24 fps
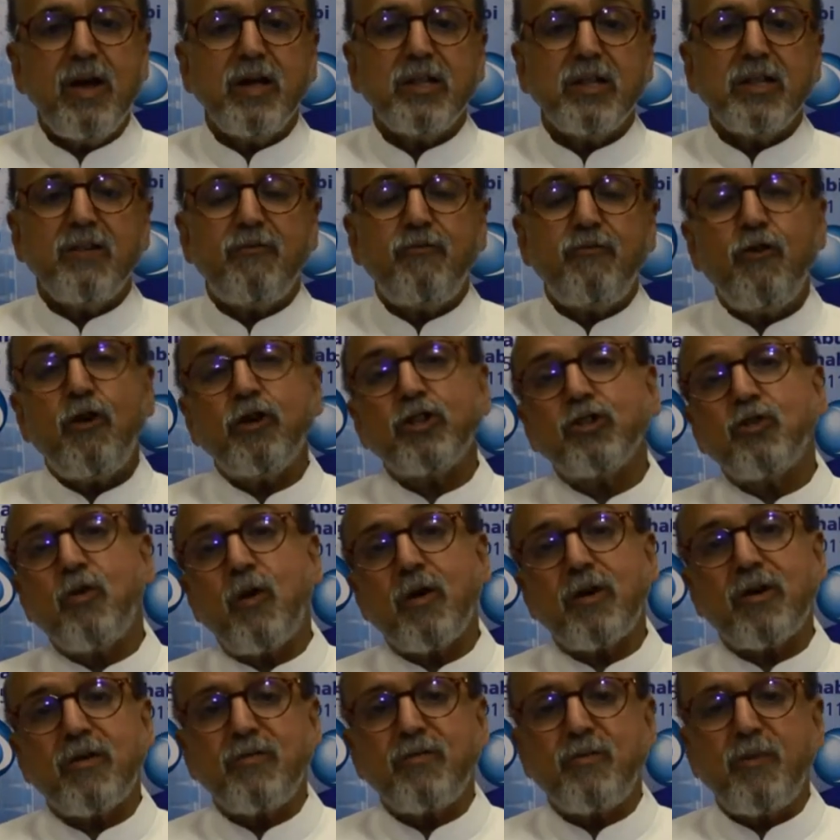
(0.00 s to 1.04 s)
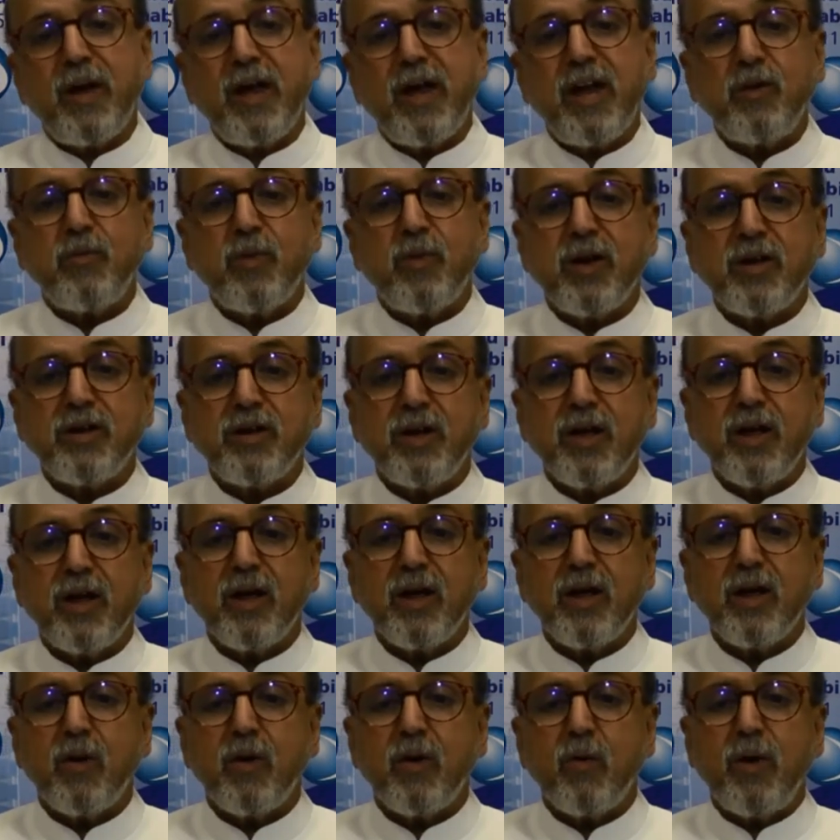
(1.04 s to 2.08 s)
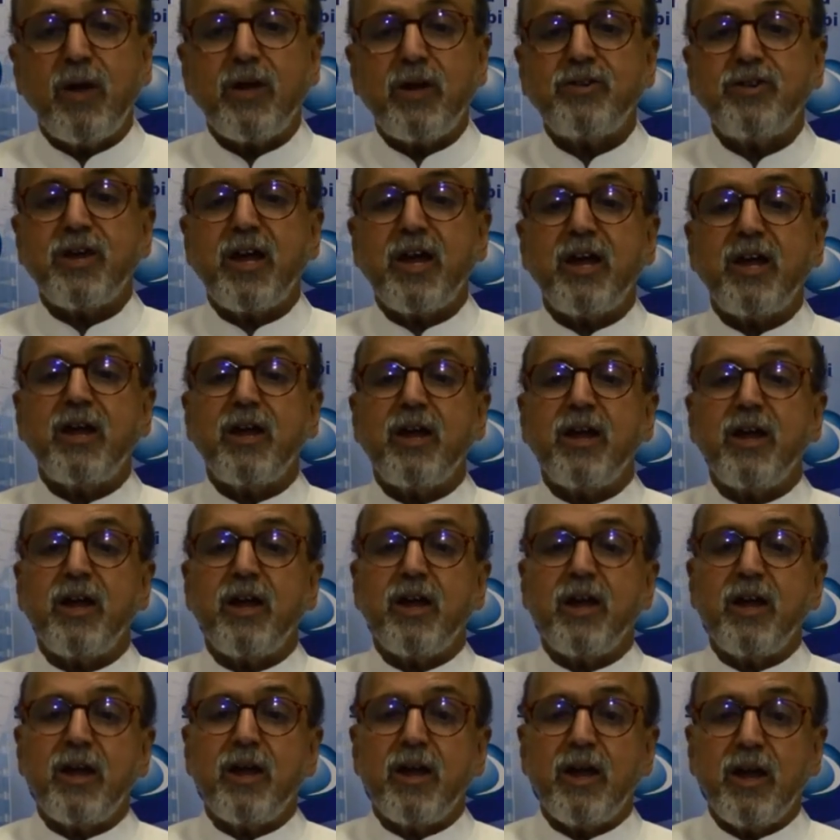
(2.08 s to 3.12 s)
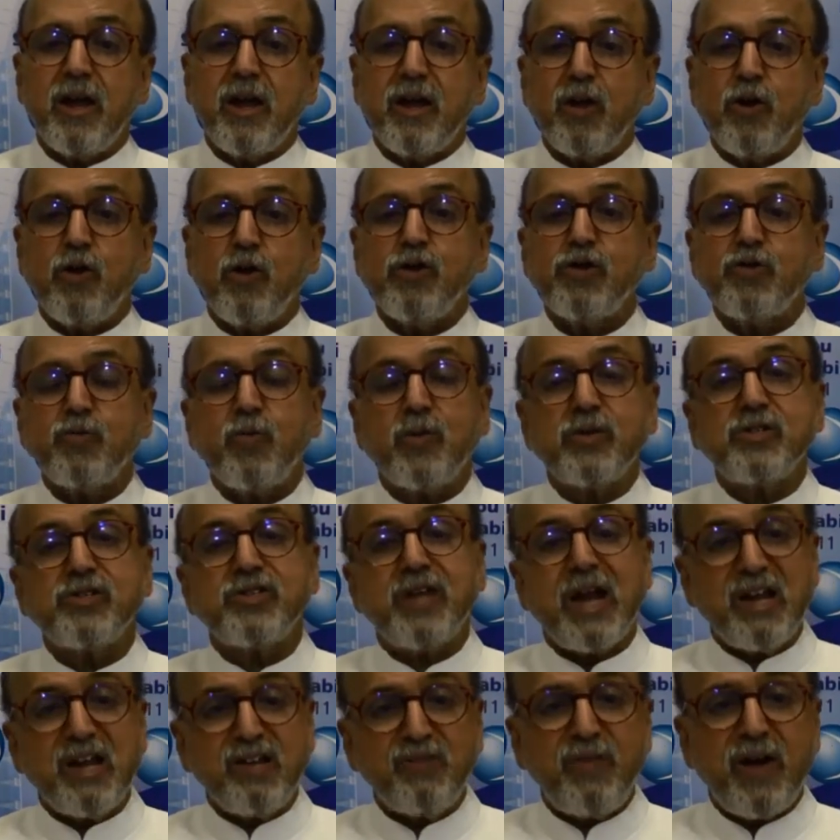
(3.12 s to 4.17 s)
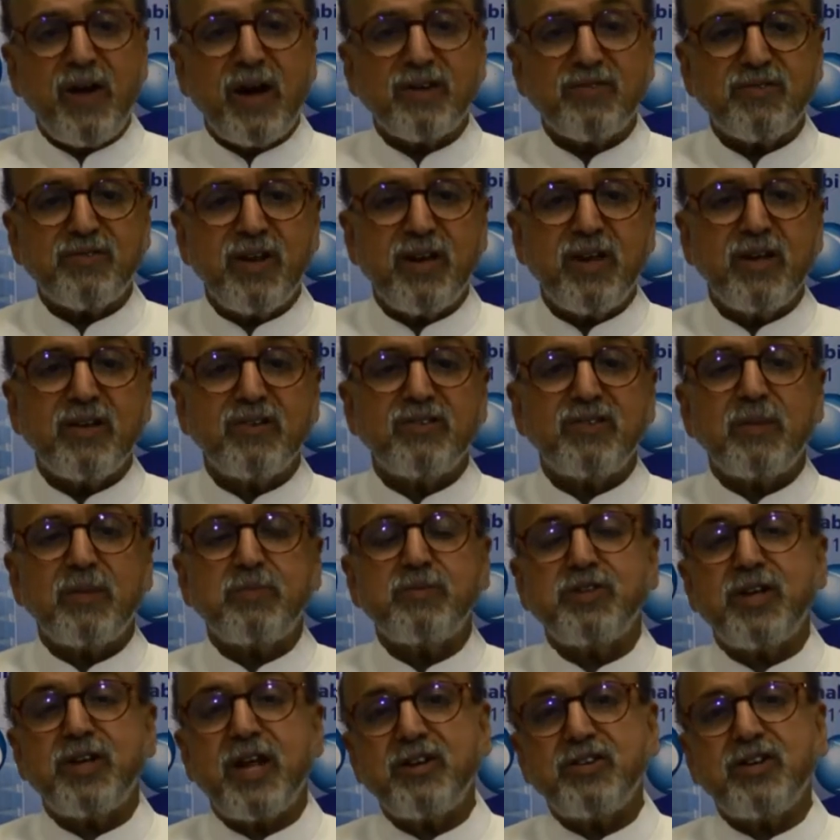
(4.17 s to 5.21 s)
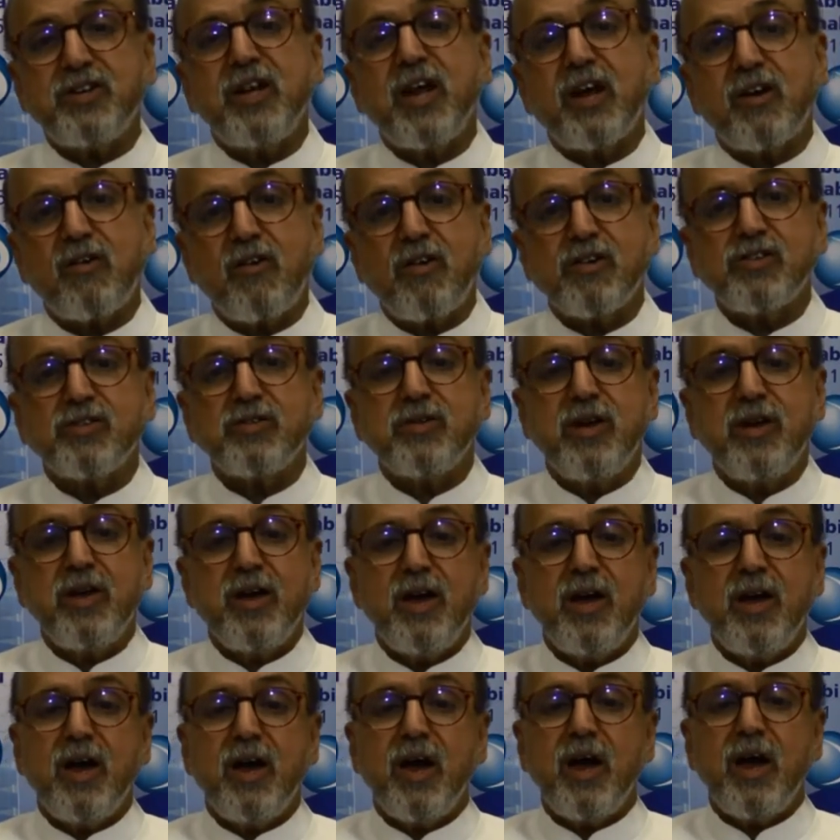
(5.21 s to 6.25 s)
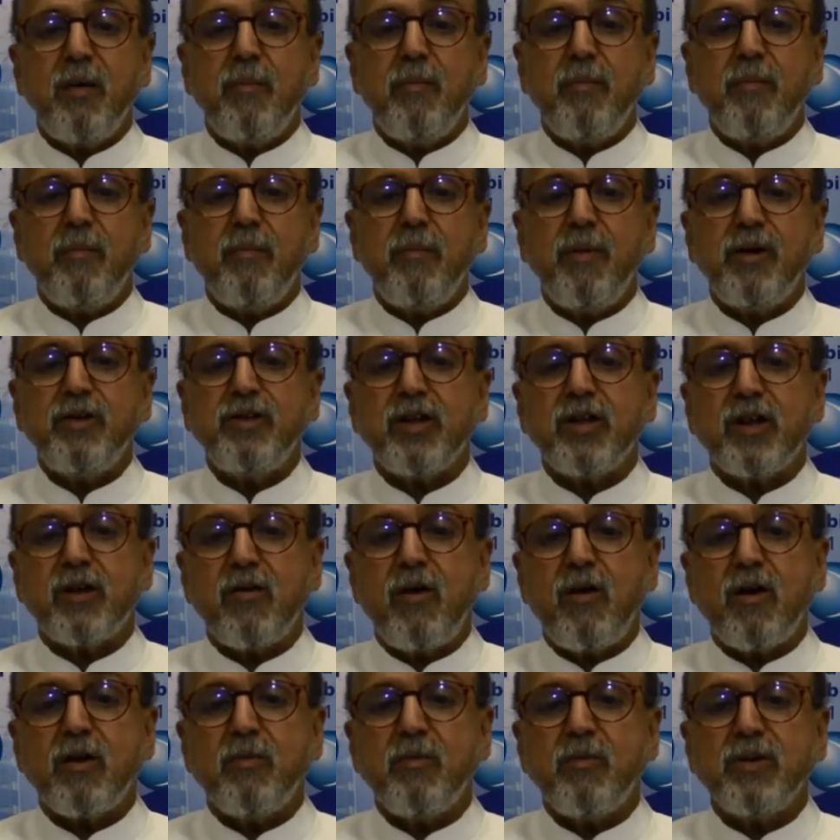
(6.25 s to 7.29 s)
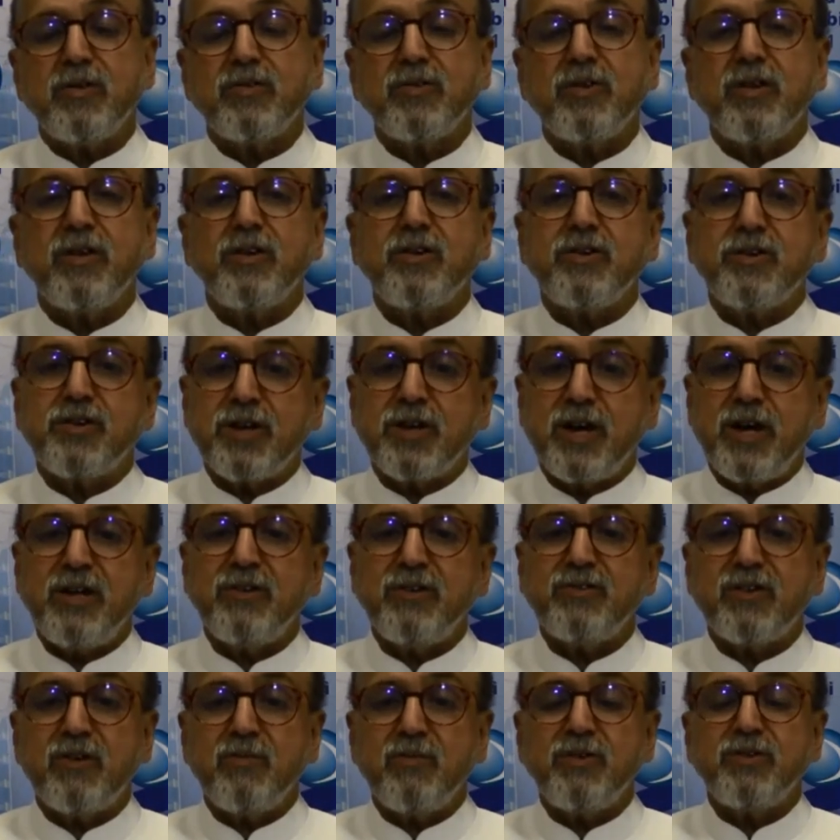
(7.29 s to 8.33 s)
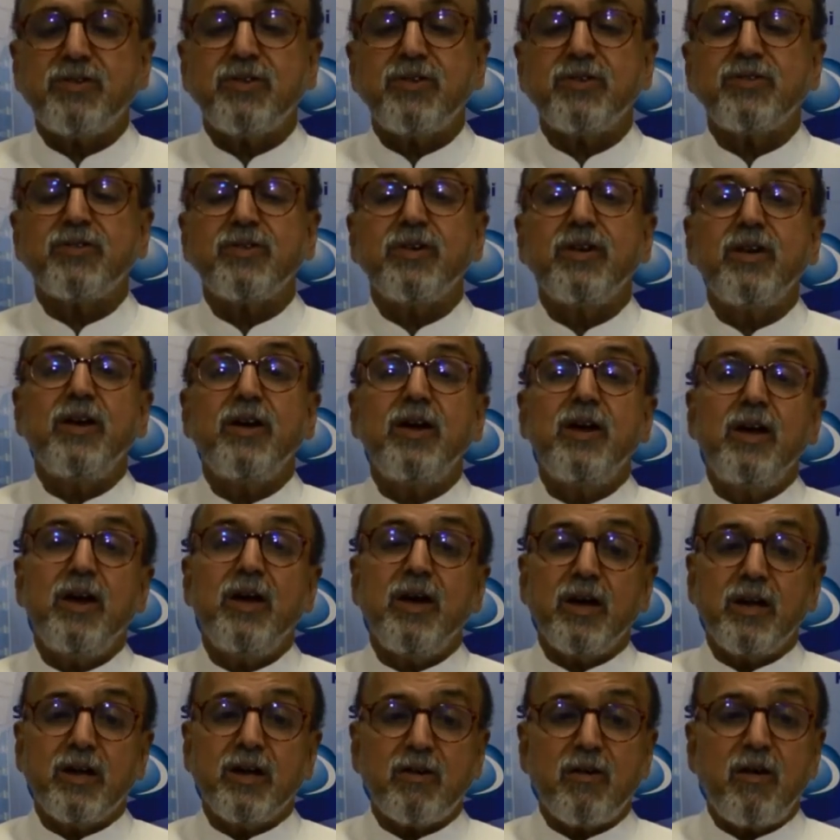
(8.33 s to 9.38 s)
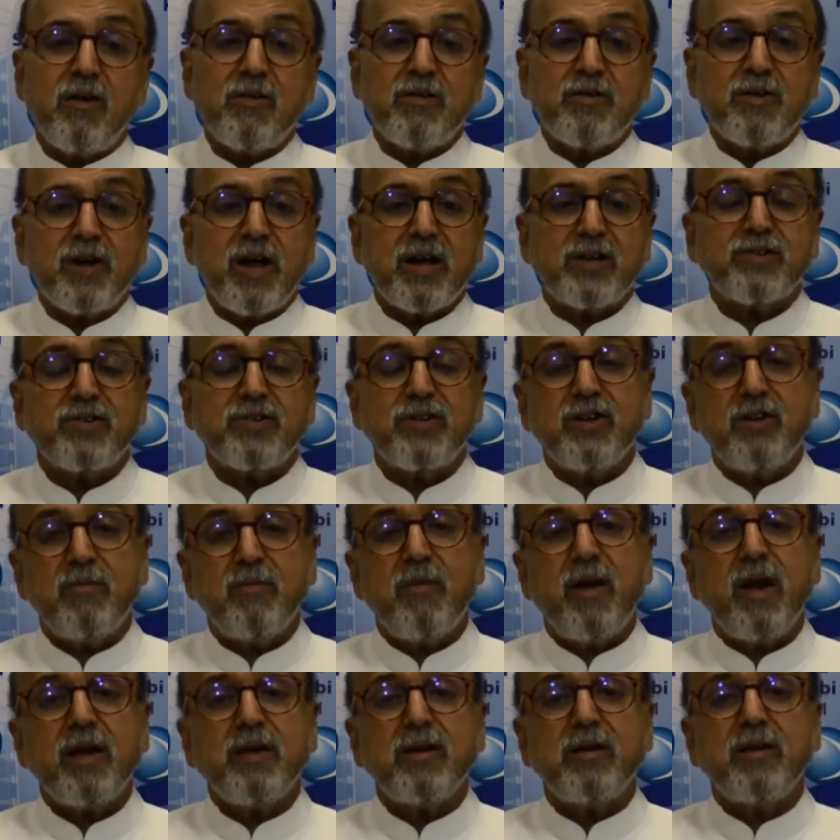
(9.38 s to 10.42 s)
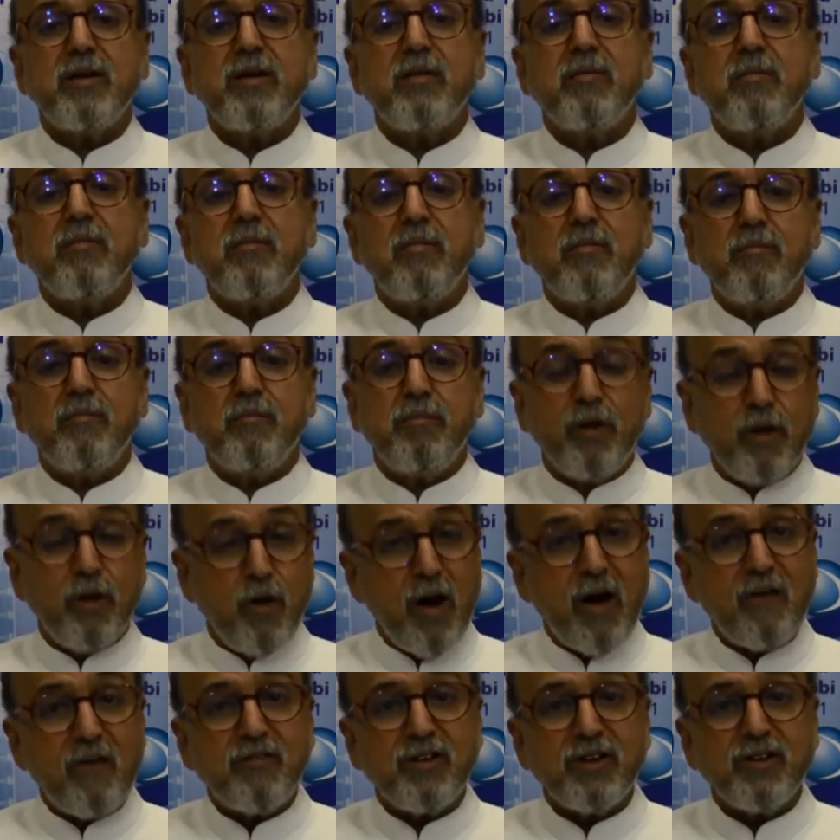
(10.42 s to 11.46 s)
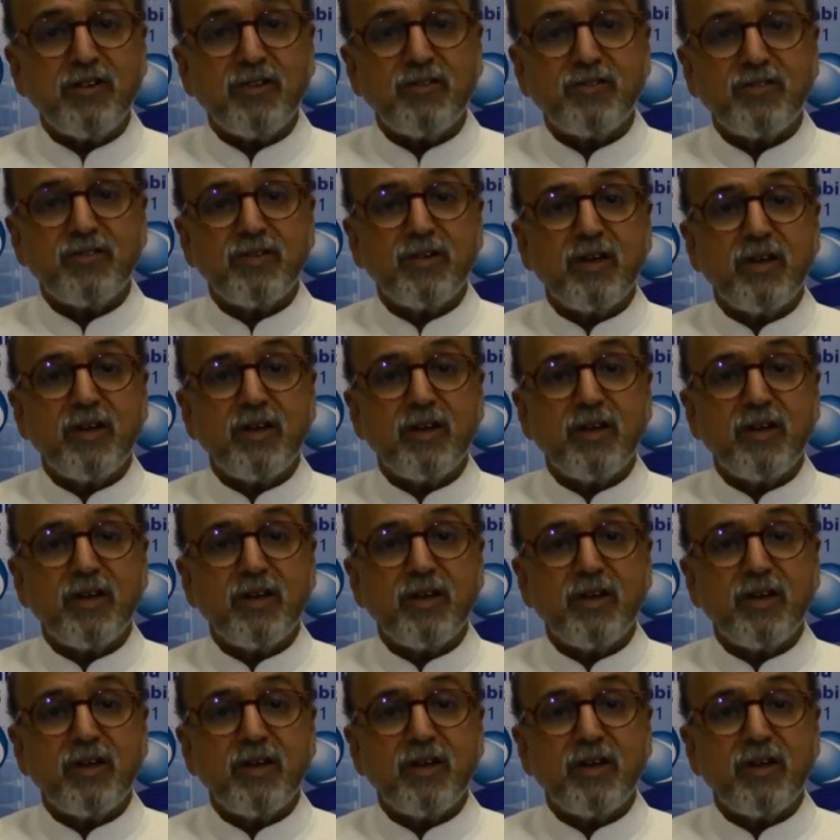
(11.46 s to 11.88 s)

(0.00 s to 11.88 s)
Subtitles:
In the fourth quarter of 2020, while trade in goods was satisfactory substantially across major economies, trade in services, in contrast, remain below averages.